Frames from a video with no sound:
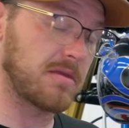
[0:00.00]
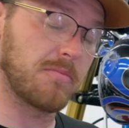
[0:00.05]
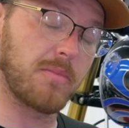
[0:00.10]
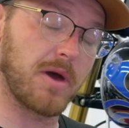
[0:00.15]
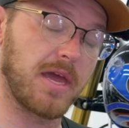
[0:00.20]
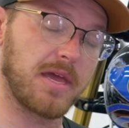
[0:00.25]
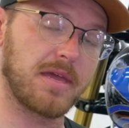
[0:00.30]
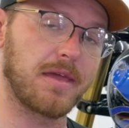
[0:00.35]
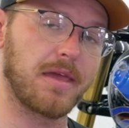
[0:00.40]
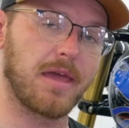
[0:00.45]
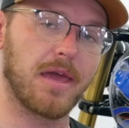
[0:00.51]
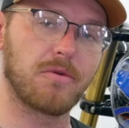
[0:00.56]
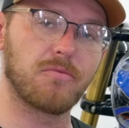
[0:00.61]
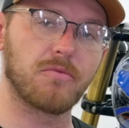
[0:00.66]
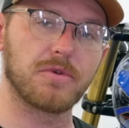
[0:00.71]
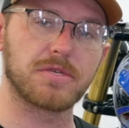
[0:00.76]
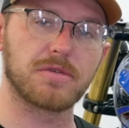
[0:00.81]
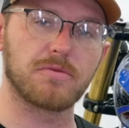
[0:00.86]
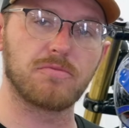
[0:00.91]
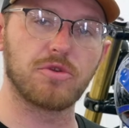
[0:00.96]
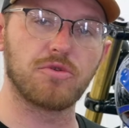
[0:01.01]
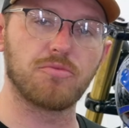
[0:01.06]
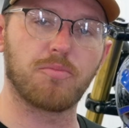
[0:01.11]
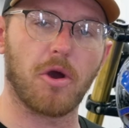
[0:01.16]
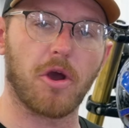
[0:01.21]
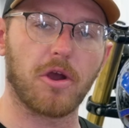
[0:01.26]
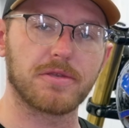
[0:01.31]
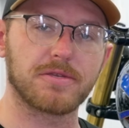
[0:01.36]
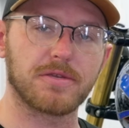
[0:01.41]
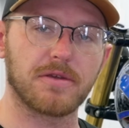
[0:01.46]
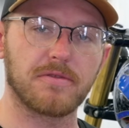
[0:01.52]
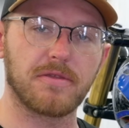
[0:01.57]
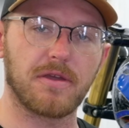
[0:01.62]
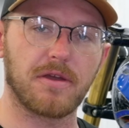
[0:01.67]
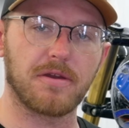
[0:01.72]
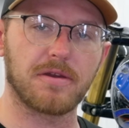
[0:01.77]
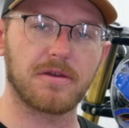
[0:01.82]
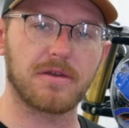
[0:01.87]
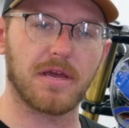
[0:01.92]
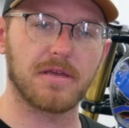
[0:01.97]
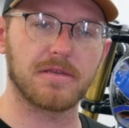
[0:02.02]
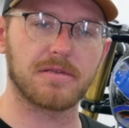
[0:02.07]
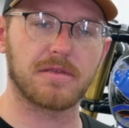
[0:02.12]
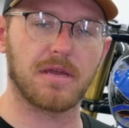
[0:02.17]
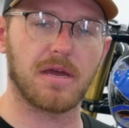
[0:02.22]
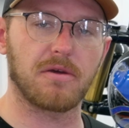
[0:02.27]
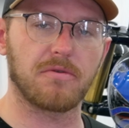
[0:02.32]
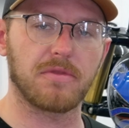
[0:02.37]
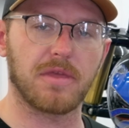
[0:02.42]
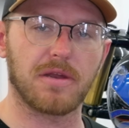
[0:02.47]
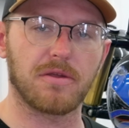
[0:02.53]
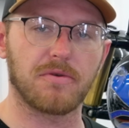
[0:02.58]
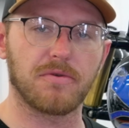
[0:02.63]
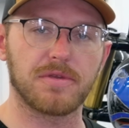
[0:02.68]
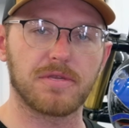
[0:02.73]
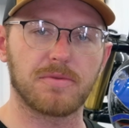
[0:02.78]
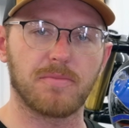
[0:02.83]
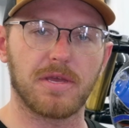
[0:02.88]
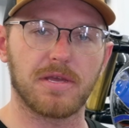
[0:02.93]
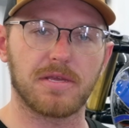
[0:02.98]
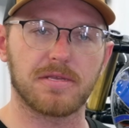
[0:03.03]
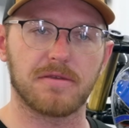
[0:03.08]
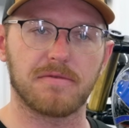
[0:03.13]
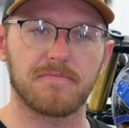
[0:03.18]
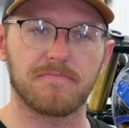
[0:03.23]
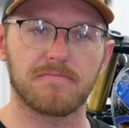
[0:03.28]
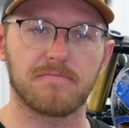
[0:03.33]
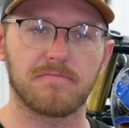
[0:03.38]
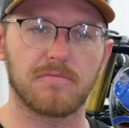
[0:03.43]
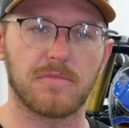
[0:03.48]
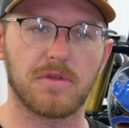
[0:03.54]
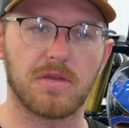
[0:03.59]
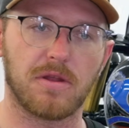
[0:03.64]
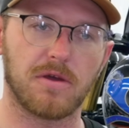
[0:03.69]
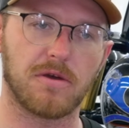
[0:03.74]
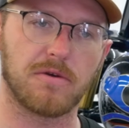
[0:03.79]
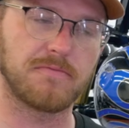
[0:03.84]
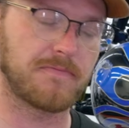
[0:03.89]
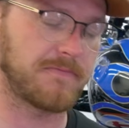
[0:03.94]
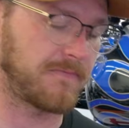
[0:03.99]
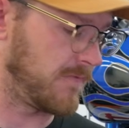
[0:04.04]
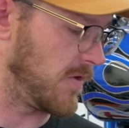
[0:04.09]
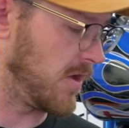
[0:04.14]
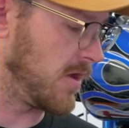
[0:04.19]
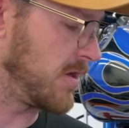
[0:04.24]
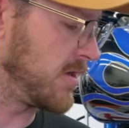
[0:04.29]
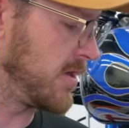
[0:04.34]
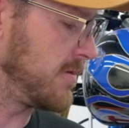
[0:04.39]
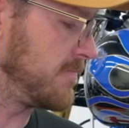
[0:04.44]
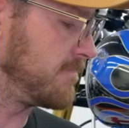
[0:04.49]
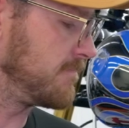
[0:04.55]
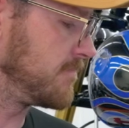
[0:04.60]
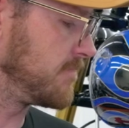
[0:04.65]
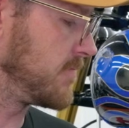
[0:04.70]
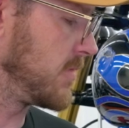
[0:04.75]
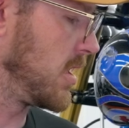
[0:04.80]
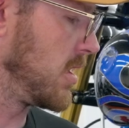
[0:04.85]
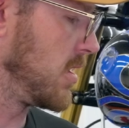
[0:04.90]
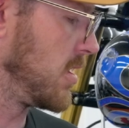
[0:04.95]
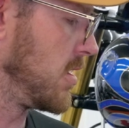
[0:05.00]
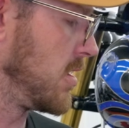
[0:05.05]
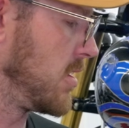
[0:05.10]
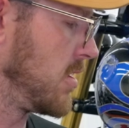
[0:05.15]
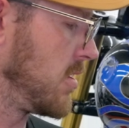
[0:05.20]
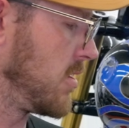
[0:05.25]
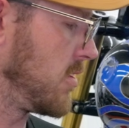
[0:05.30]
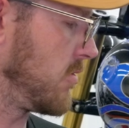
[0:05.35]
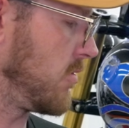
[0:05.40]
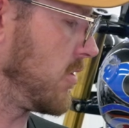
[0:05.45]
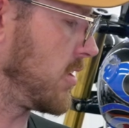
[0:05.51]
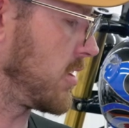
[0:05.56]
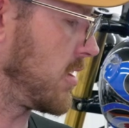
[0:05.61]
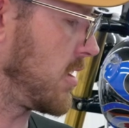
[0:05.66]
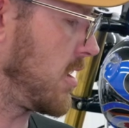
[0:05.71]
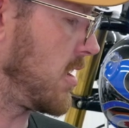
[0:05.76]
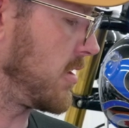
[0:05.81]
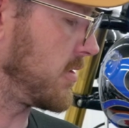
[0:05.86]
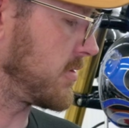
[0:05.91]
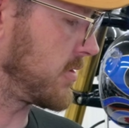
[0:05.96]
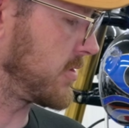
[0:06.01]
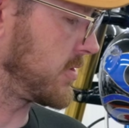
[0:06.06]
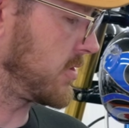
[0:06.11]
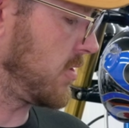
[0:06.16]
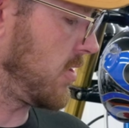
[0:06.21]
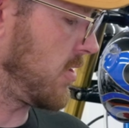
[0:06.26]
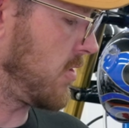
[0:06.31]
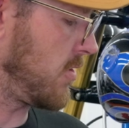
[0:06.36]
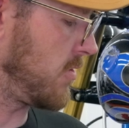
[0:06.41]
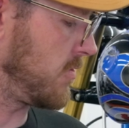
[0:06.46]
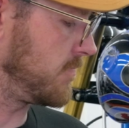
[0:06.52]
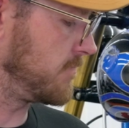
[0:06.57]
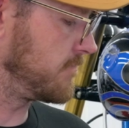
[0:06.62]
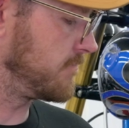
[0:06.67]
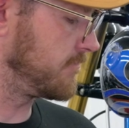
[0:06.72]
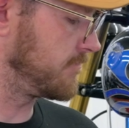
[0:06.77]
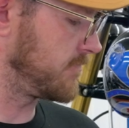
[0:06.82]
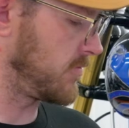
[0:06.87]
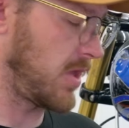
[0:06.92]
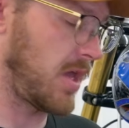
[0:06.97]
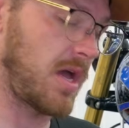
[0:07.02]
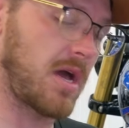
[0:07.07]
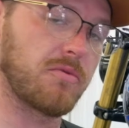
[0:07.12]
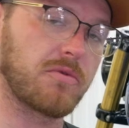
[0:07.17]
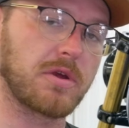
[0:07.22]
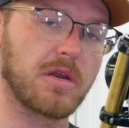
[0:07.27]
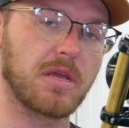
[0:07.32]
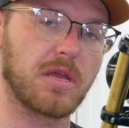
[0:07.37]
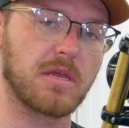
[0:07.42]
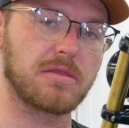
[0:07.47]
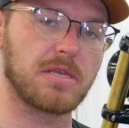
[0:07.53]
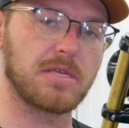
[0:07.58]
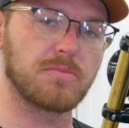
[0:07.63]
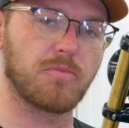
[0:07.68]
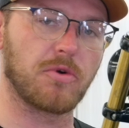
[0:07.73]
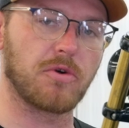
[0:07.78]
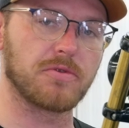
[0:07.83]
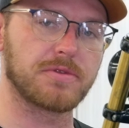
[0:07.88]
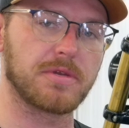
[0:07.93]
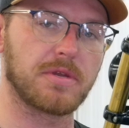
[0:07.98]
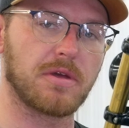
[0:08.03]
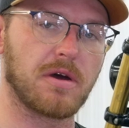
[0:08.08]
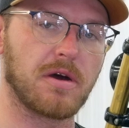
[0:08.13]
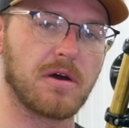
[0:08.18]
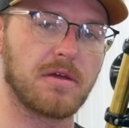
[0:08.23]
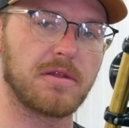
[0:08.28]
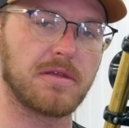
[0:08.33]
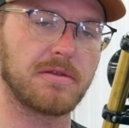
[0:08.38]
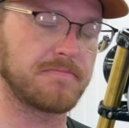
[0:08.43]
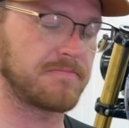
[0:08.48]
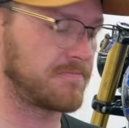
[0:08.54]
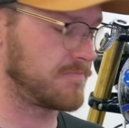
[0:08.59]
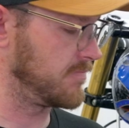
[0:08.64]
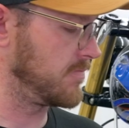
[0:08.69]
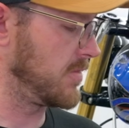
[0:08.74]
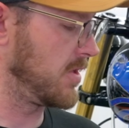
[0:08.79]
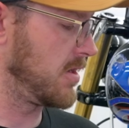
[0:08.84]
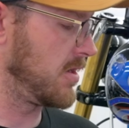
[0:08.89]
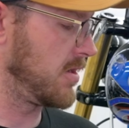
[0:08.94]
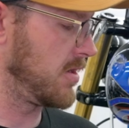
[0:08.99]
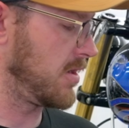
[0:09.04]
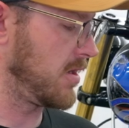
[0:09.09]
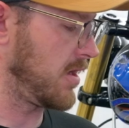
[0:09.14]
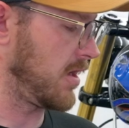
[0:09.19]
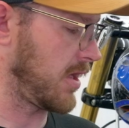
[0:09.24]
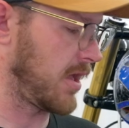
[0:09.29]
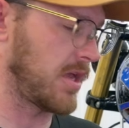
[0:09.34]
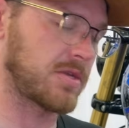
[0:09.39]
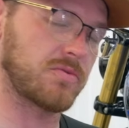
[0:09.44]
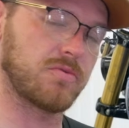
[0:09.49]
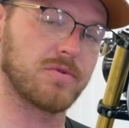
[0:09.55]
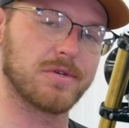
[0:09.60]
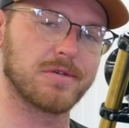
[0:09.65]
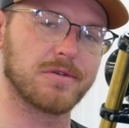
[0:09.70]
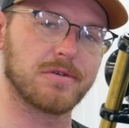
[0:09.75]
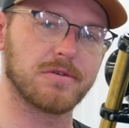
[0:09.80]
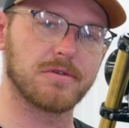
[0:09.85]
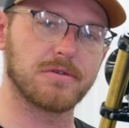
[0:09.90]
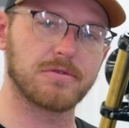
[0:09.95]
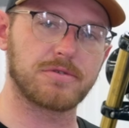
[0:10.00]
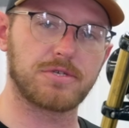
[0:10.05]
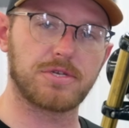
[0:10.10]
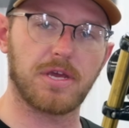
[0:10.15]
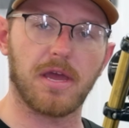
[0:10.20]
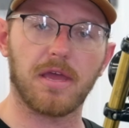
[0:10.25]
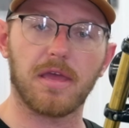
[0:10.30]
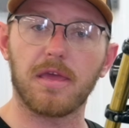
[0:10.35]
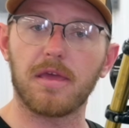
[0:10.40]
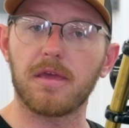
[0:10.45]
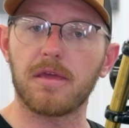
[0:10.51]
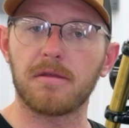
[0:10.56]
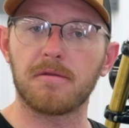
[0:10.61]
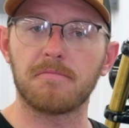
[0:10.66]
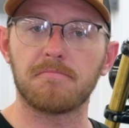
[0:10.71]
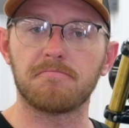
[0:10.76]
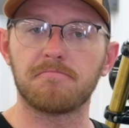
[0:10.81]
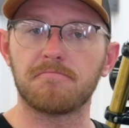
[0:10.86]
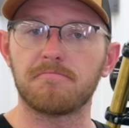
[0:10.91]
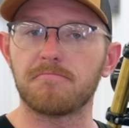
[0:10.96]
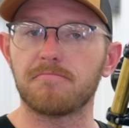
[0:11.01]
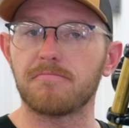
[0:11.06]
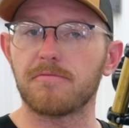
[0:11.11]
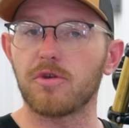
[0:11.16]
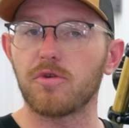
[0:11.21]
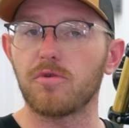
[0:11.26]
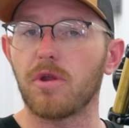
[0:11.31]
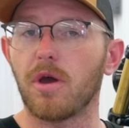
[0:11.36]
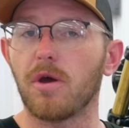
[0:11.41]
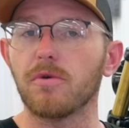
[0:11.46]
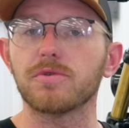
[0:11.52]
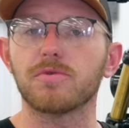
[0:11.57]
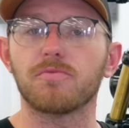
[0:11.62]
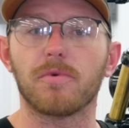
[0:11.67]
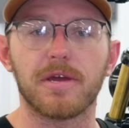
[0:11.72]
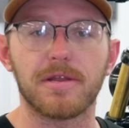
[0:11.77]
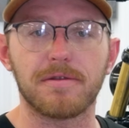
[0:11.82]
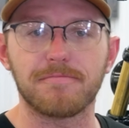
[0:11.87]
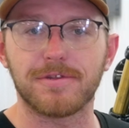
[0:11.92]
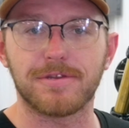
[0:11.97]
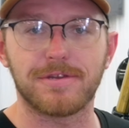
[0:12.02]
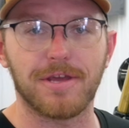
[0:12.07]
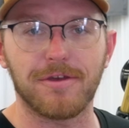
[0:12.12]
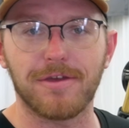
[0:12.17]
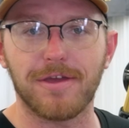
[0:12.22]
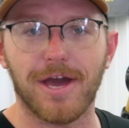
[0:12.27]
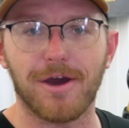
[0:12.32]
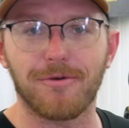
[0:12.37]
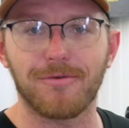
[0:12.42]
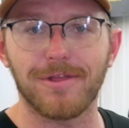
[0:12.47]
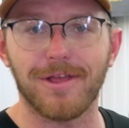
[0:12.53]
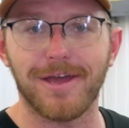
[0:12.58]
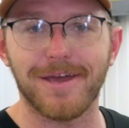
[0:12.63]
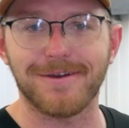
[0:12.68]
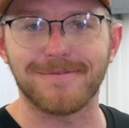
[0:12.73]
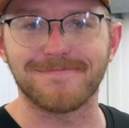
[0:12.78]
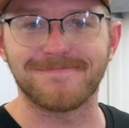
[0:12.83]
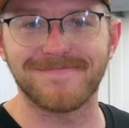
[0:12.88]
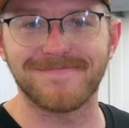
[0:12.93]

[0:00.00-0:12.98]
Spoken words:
the bike again with some new parts on there to test out. That always makes it, you know, fun and whatnot. So yeah, we're gonna get these bolted on, and I guess we'll check in who knows when to tell you how we like them.